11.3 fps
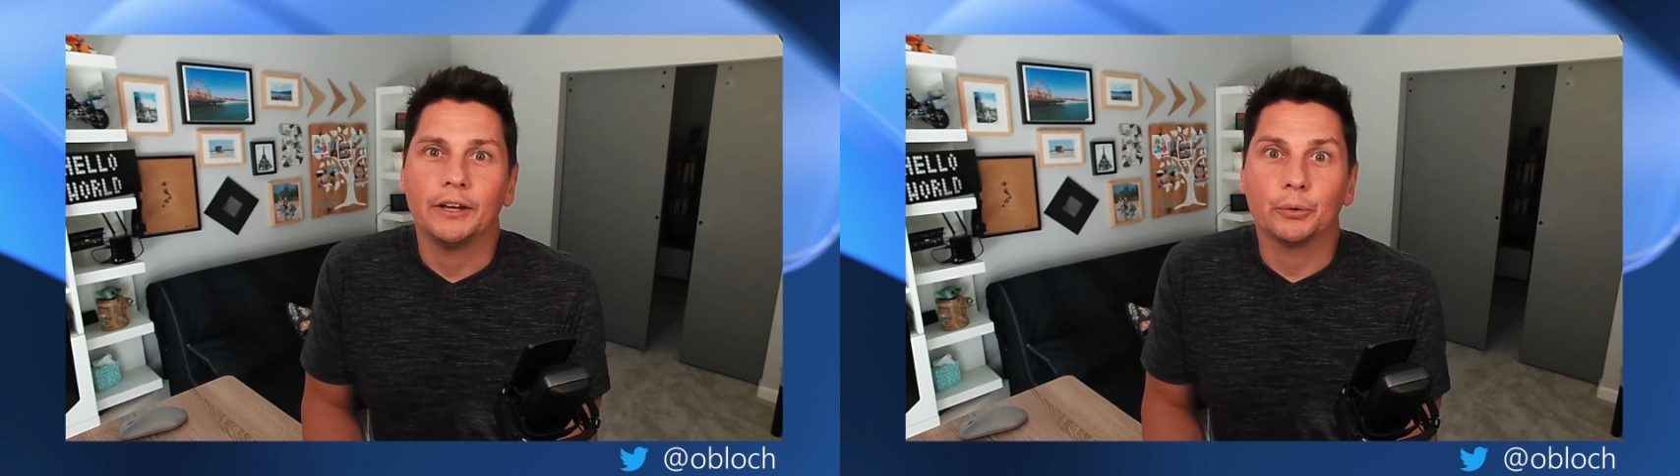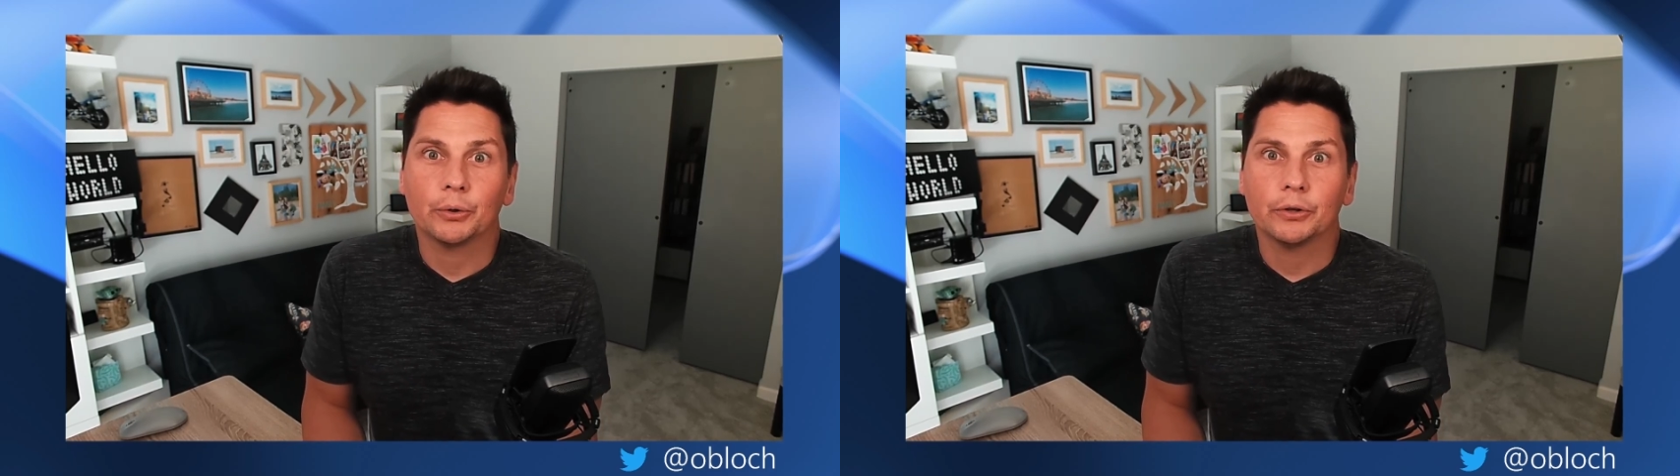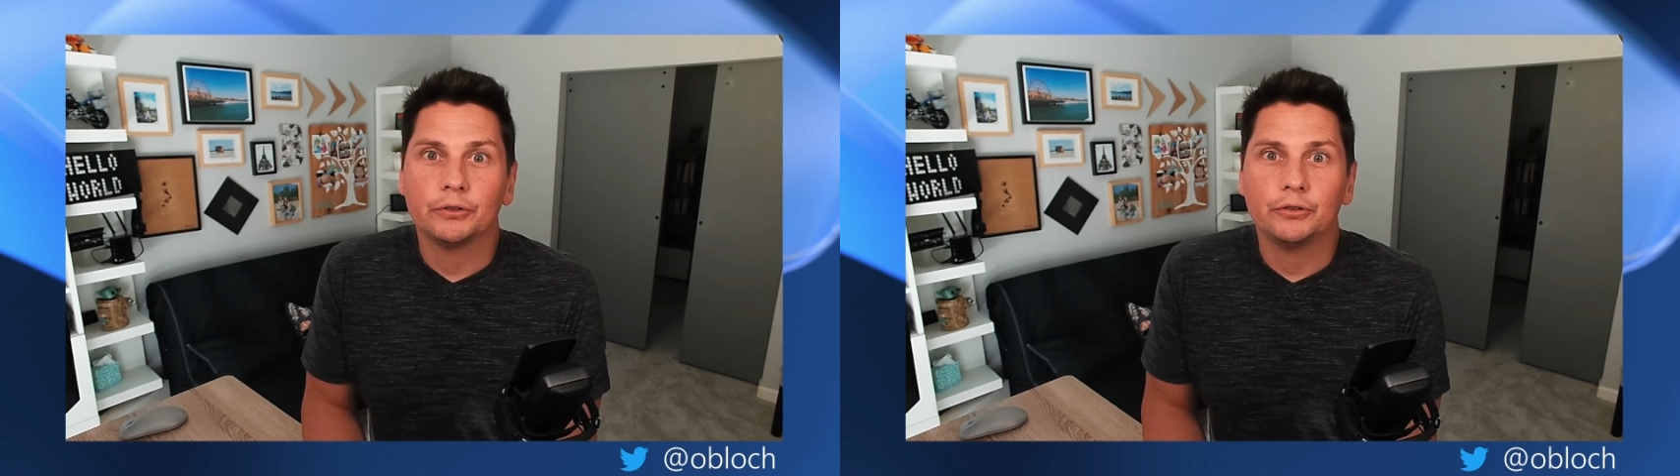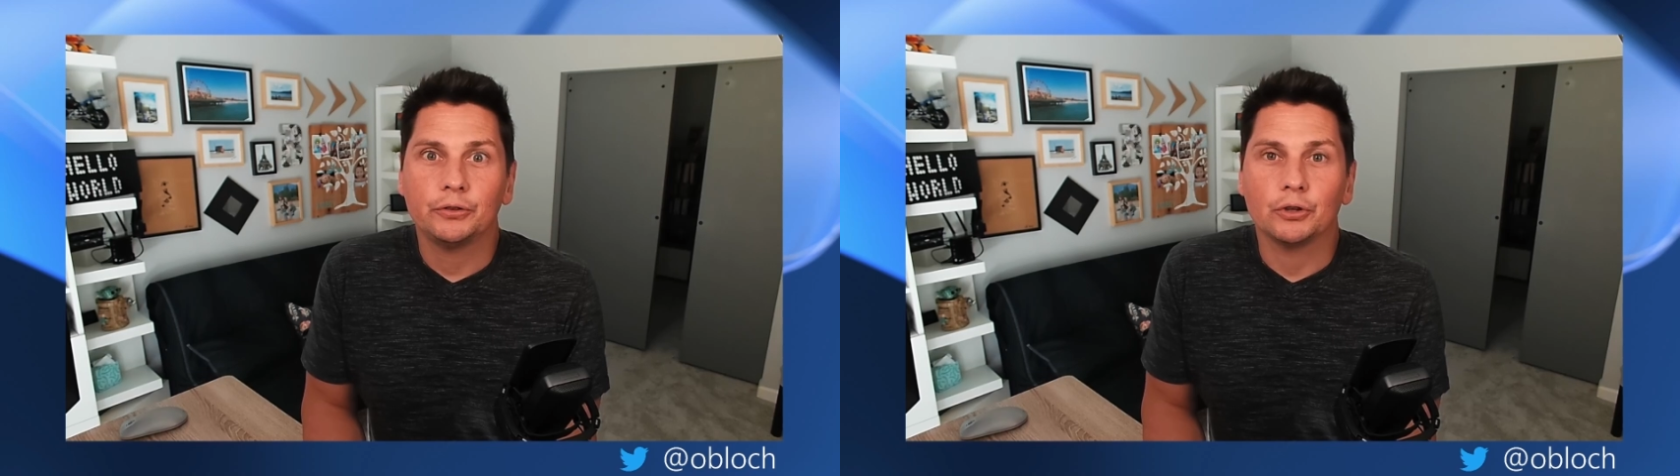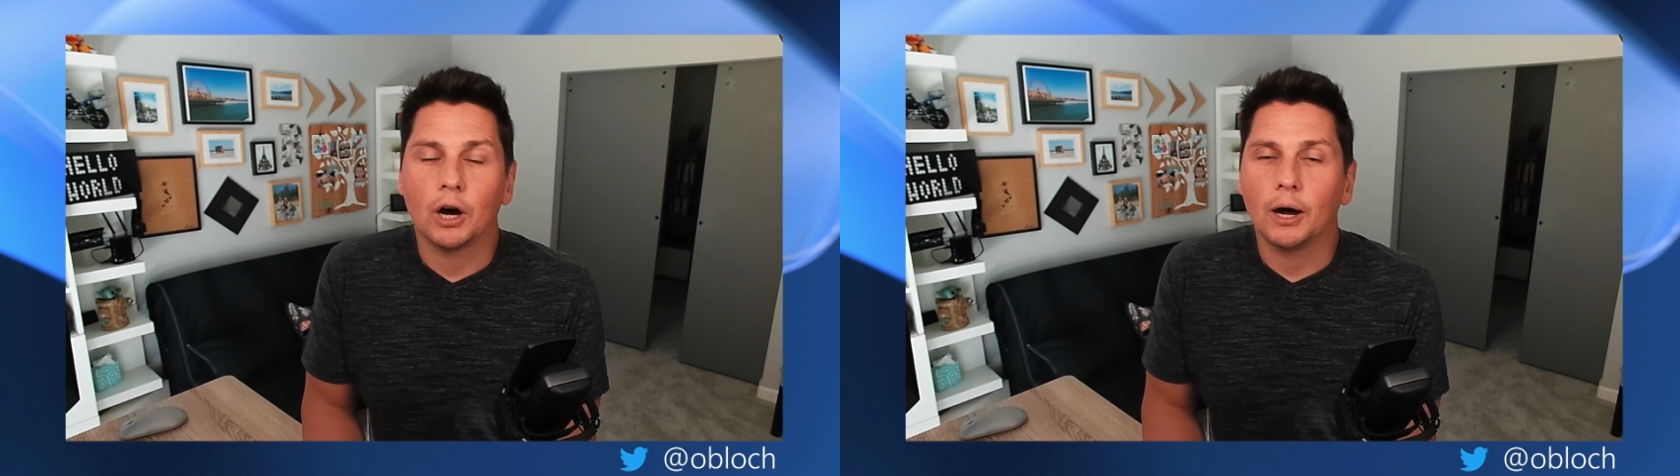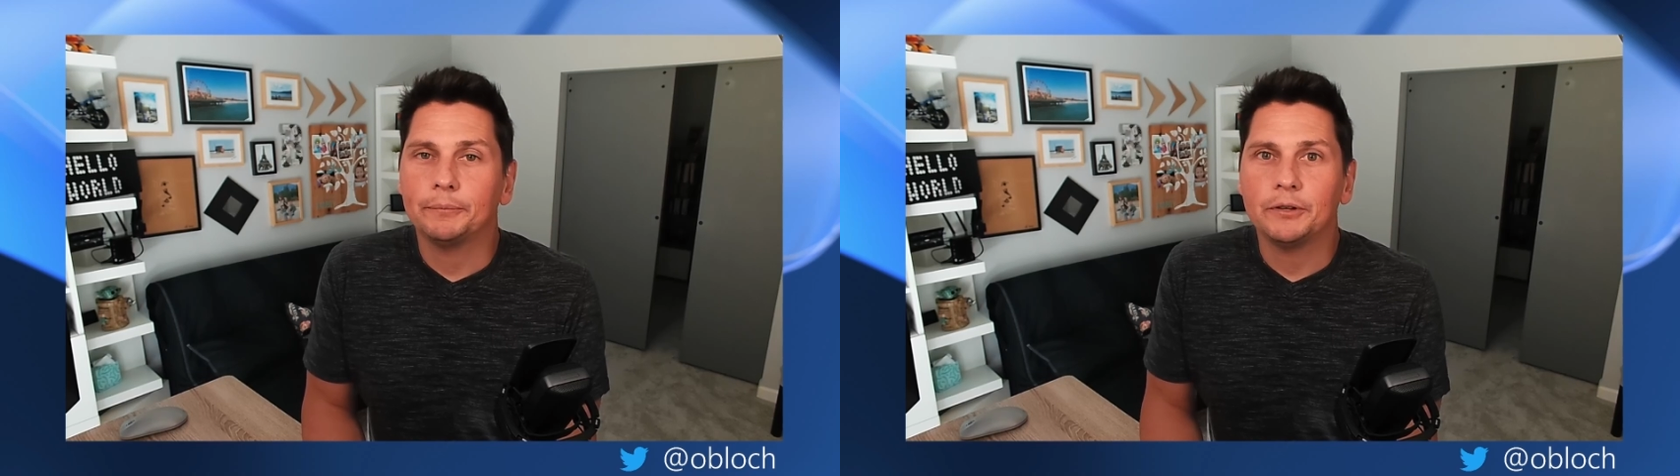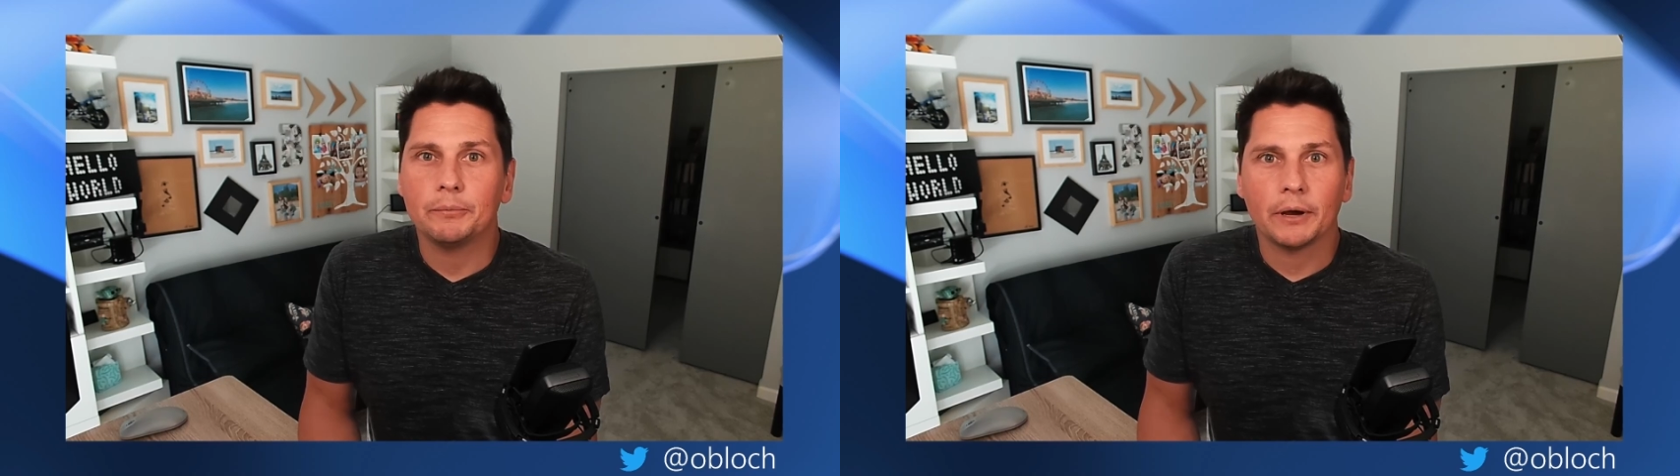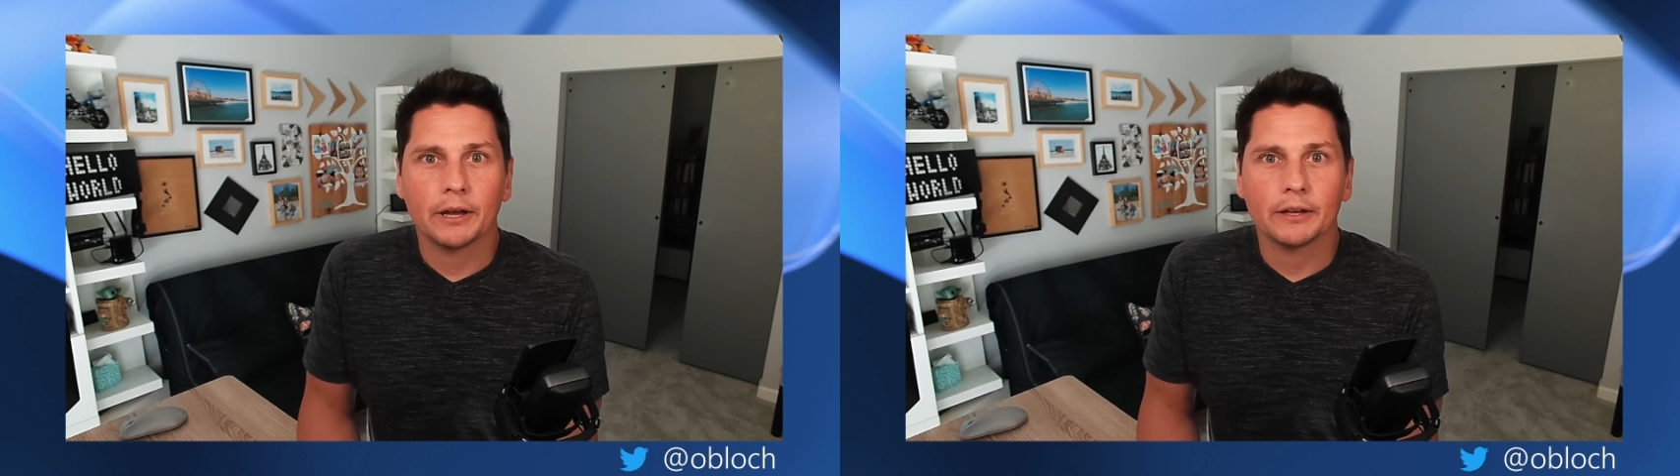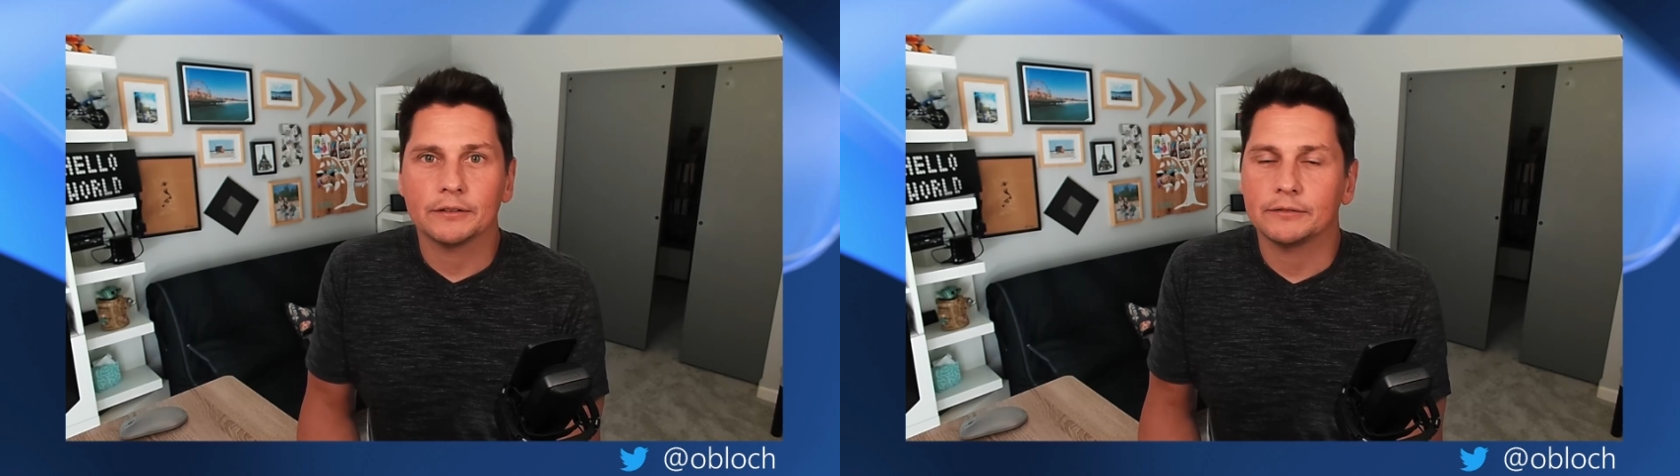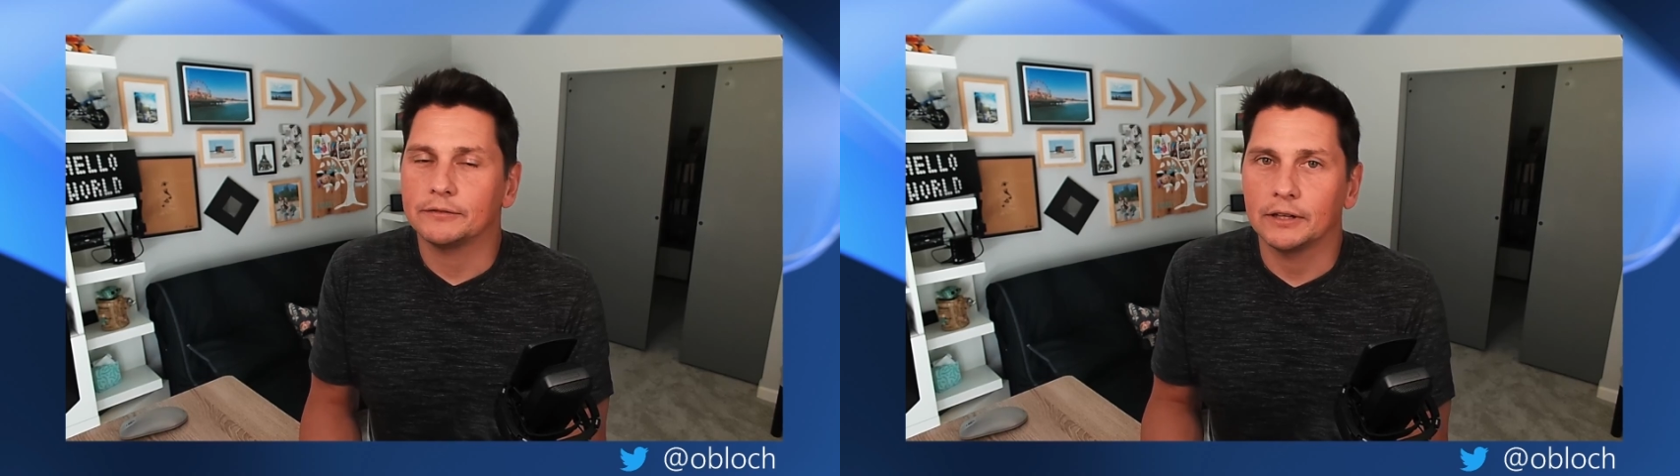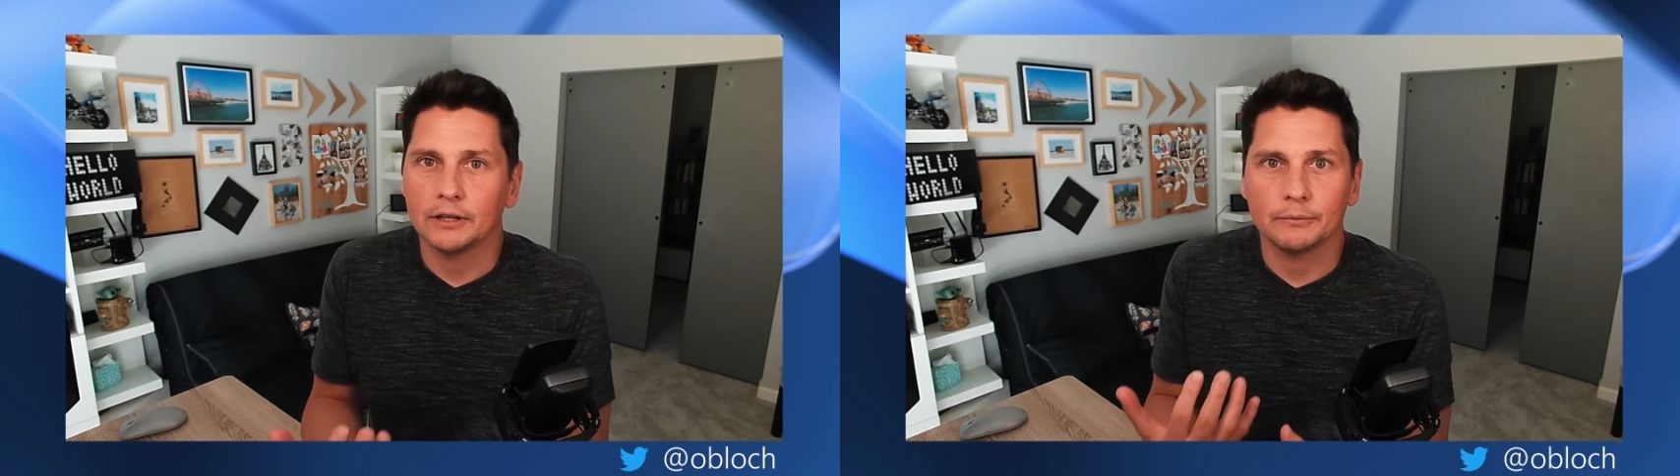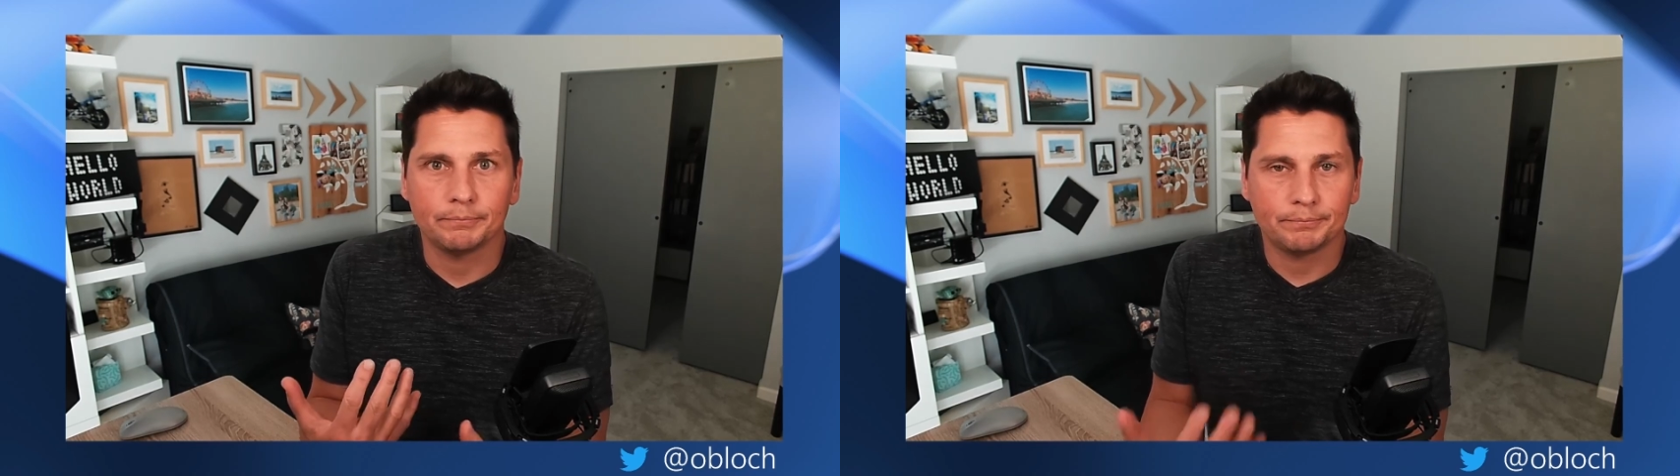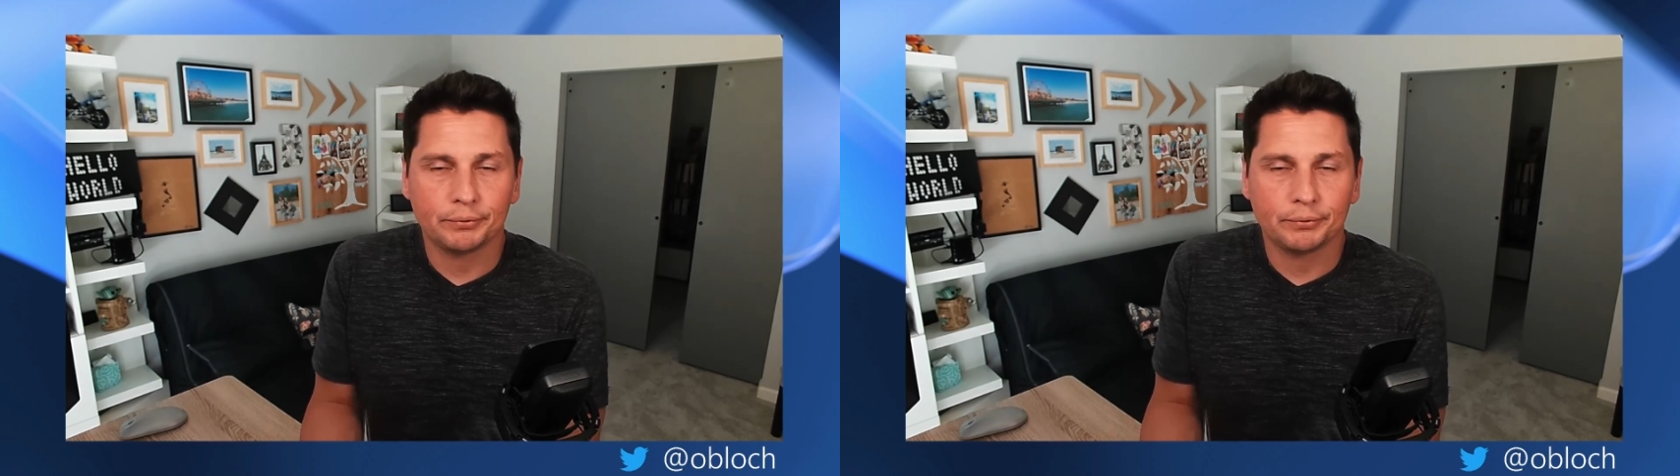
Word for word: in order to optimize their